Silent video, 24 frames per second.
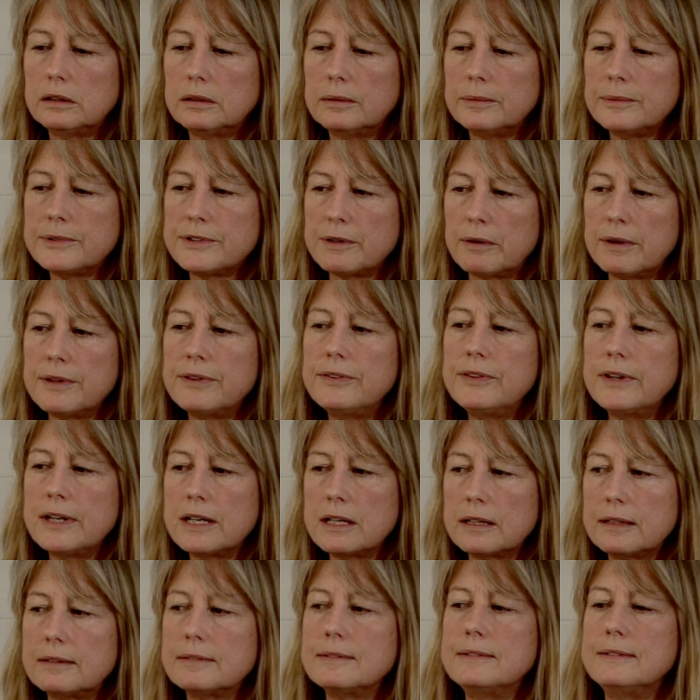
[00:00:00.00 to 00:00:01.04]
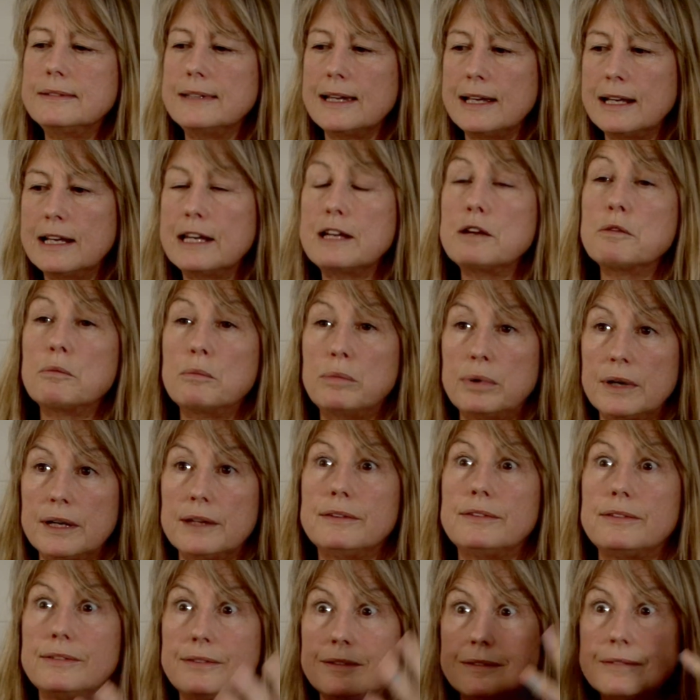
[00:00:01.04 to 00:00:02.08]
so I think dealing
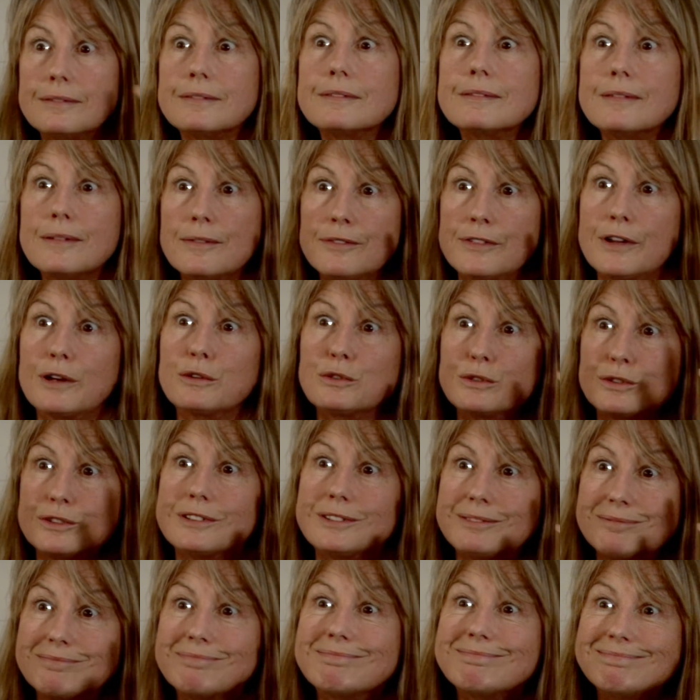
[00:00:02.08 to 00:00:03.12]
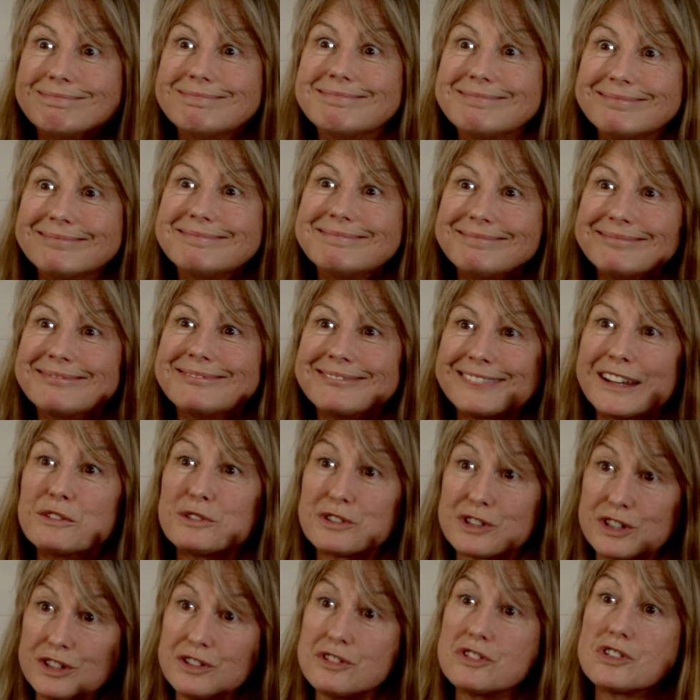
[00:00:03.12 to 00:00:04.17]
with those
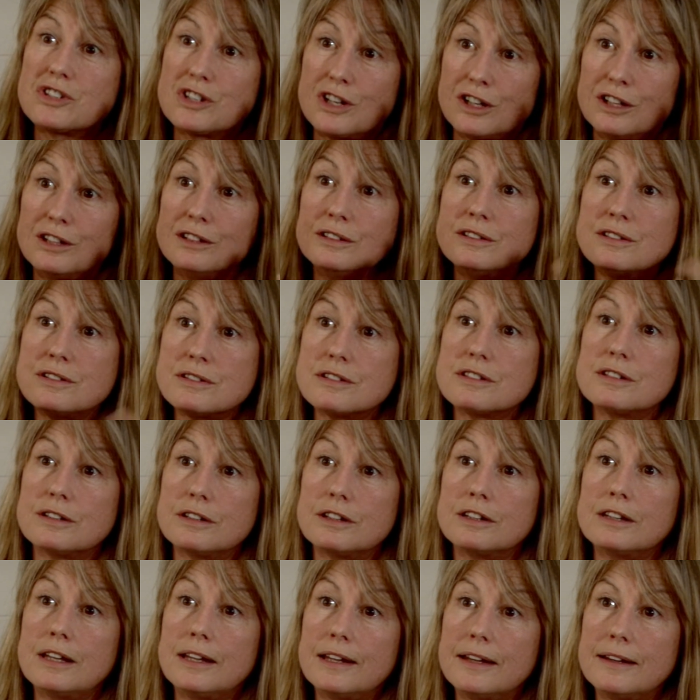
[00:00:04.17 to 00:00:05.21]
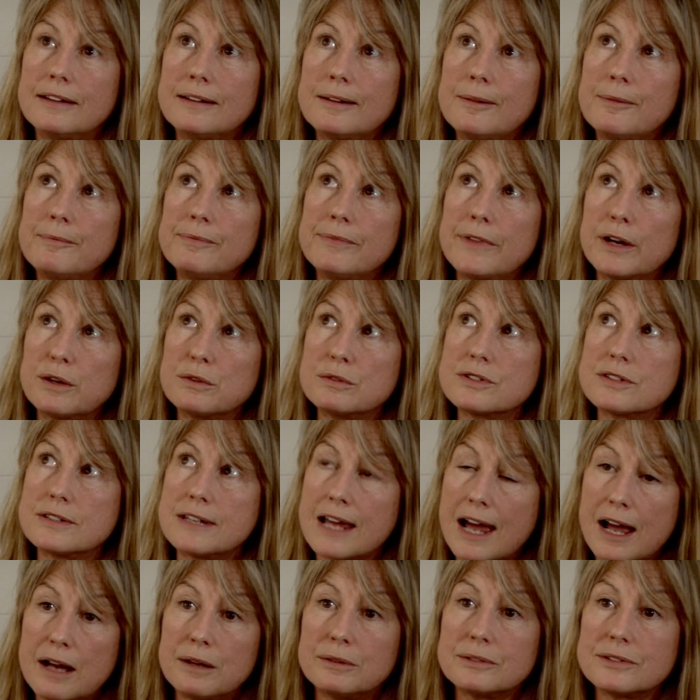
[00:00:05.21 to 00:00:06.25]
concerns, those
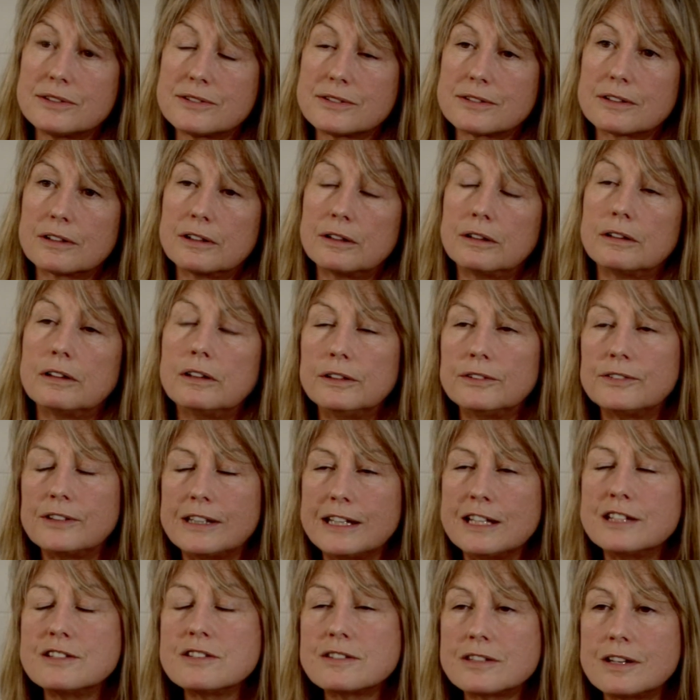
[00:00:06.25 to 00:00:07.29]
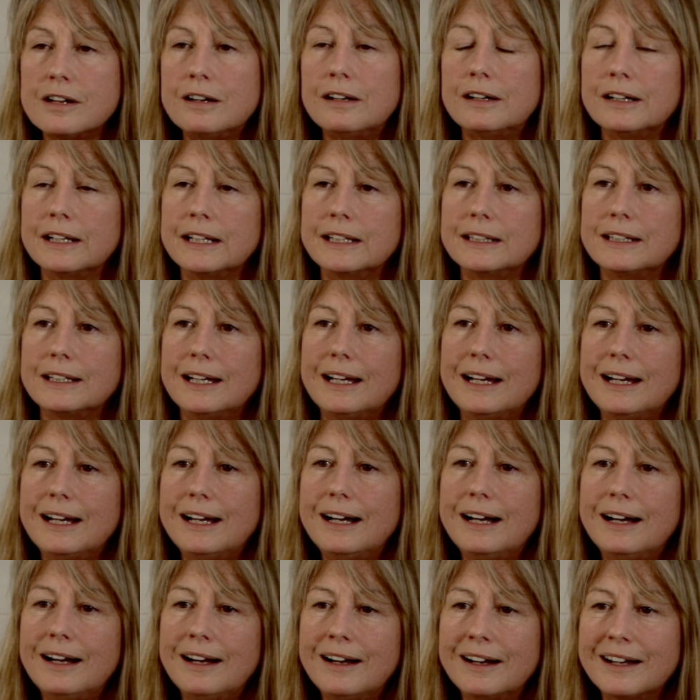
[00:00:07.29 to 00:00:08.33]
doubts, because inside
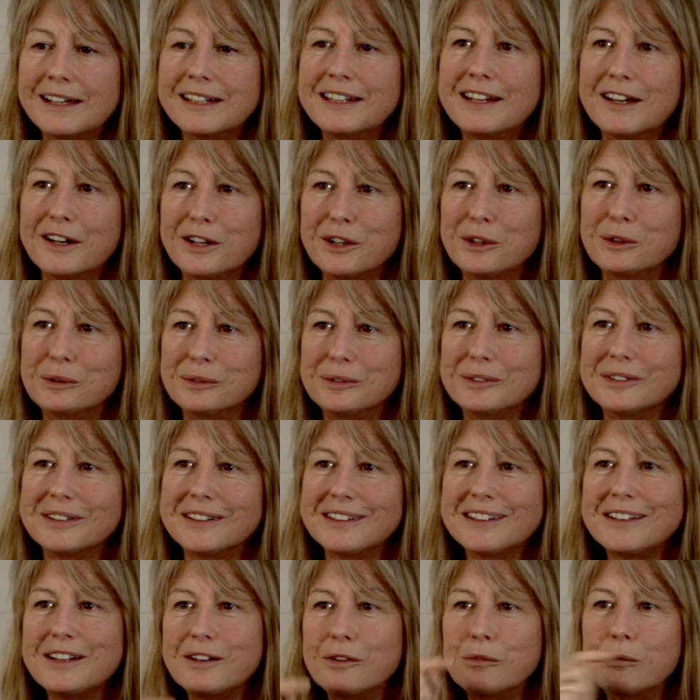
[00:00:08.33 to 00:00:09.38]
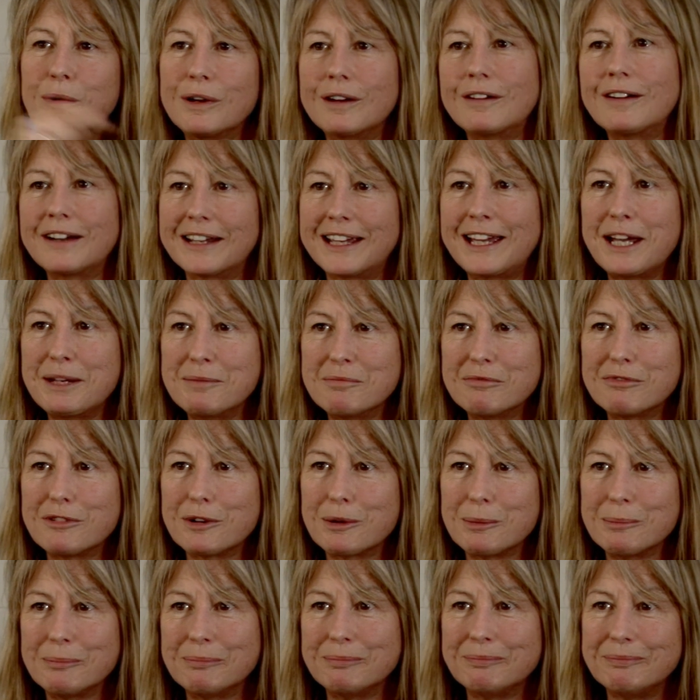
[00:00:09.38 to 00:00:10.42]
I know where I came
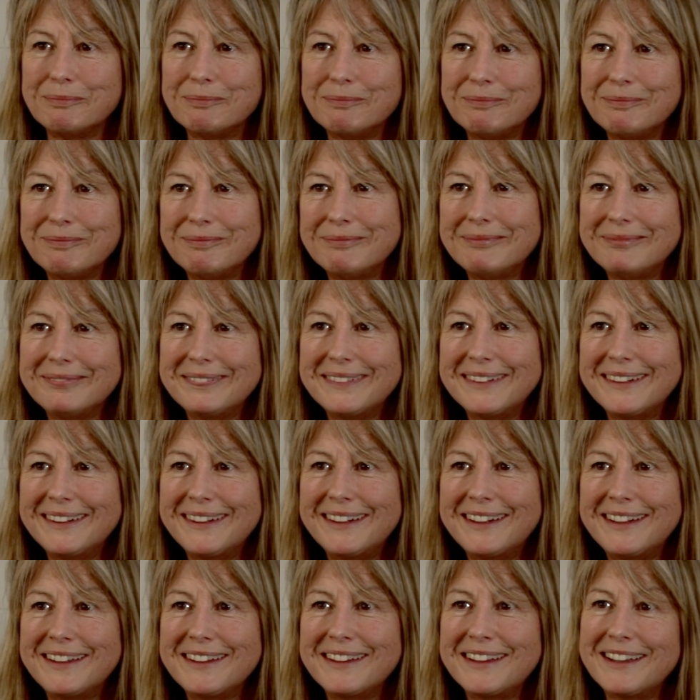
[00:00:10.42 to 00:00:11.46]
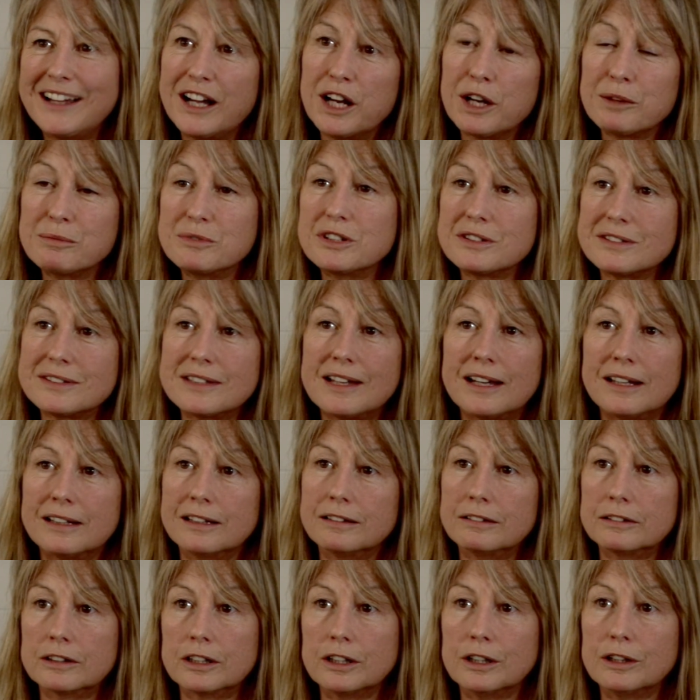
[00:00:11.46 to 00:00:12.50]
from. I'm just that
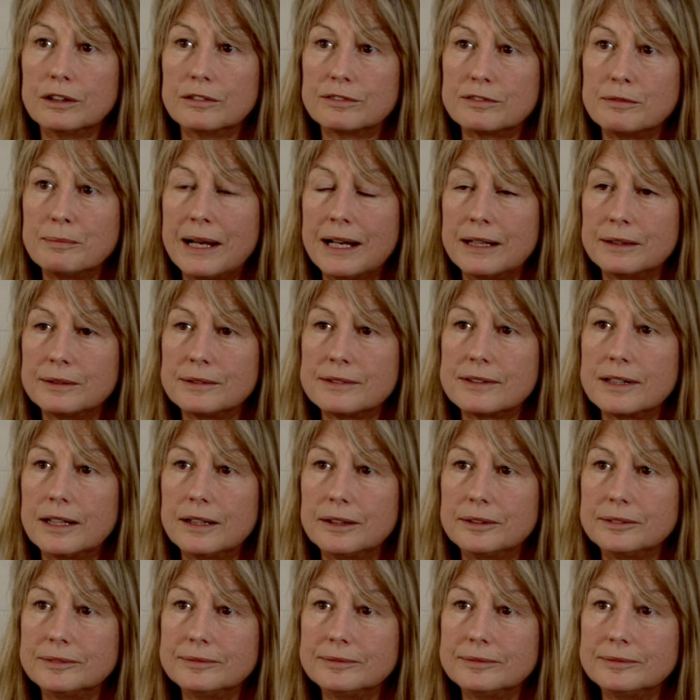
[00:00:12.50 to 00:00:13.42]
little girl from Hounslow.